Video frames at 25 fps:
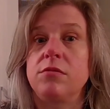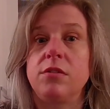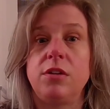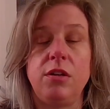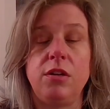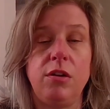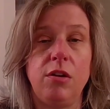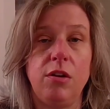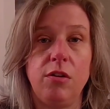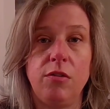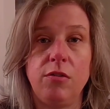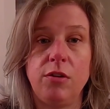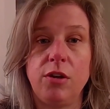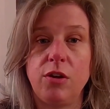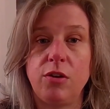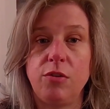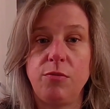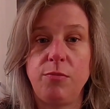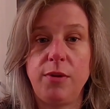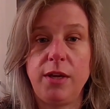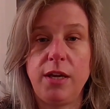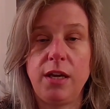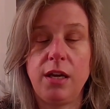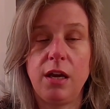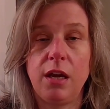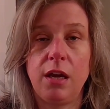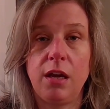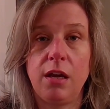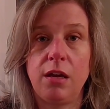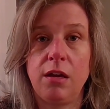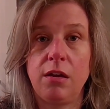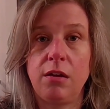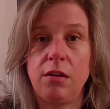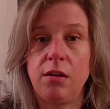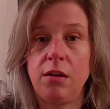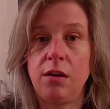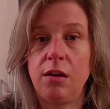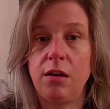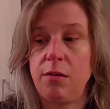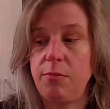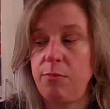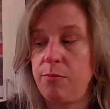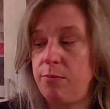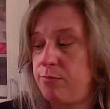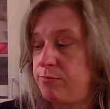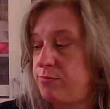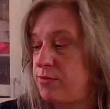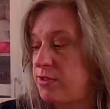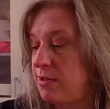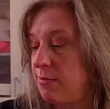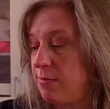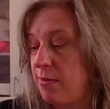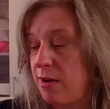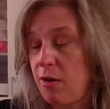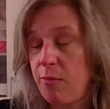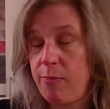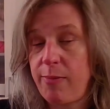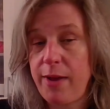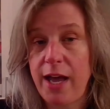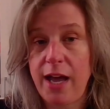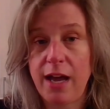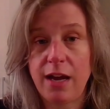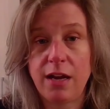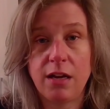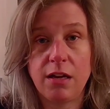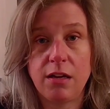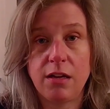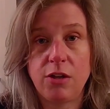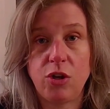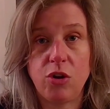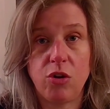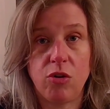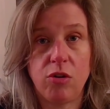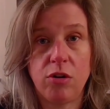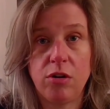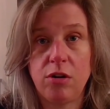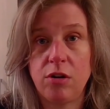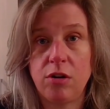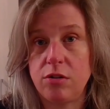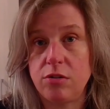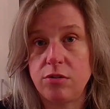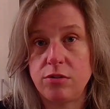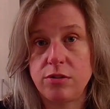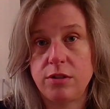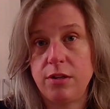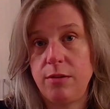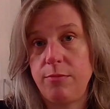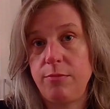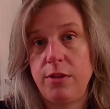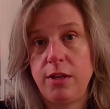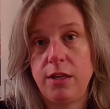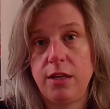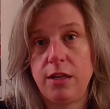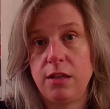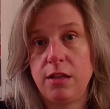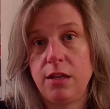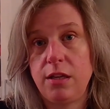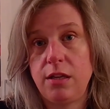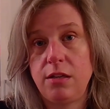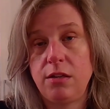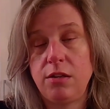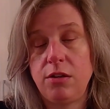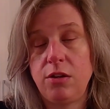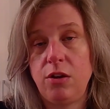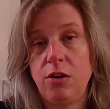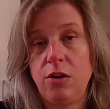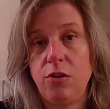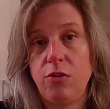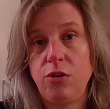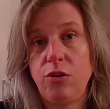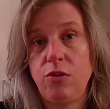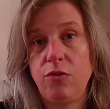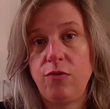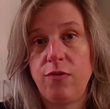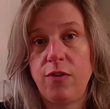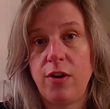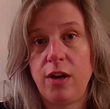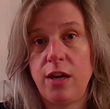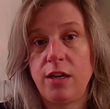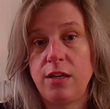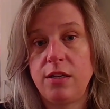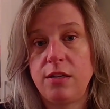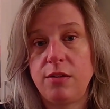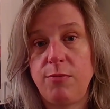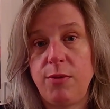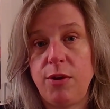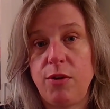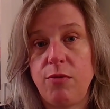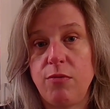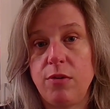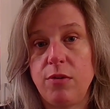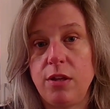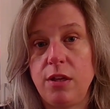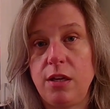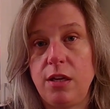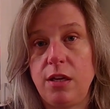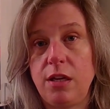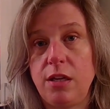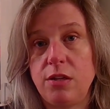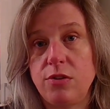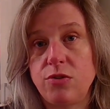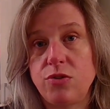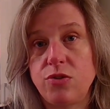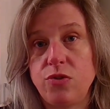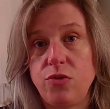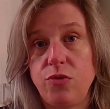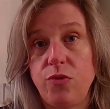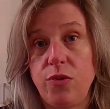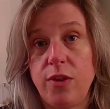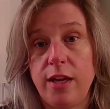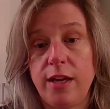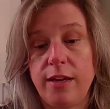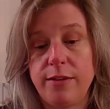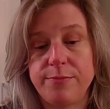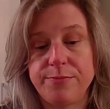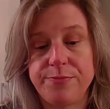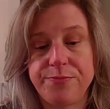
It could be some alpaca yarn or something that, you find to be really soothing.